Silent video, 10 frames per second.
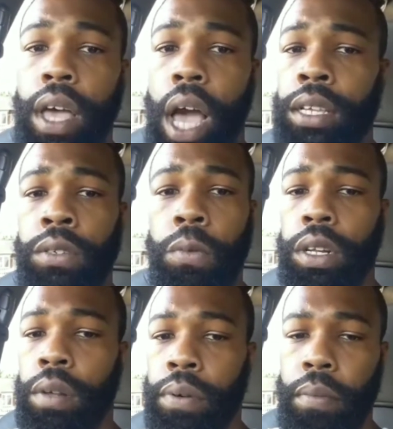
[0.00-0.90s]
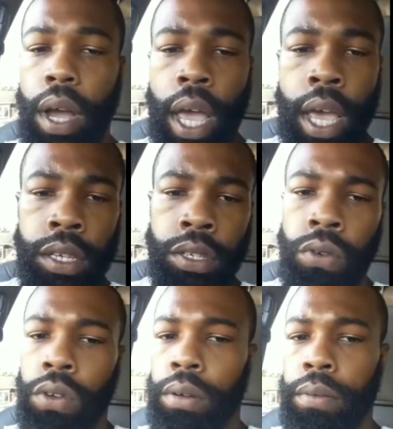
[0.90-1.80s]
I just wanted to put my hands
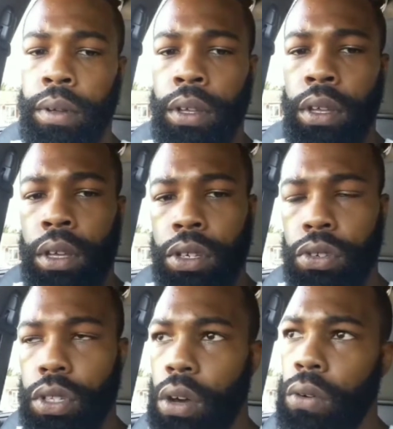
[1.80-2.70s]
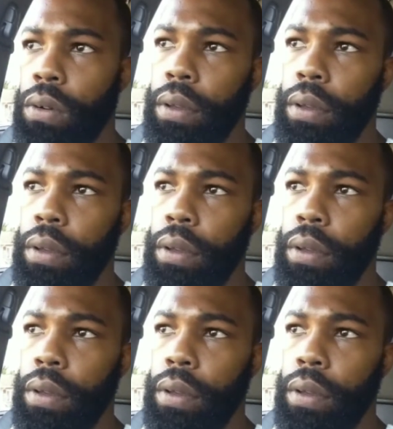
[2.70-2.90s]
on him, you know?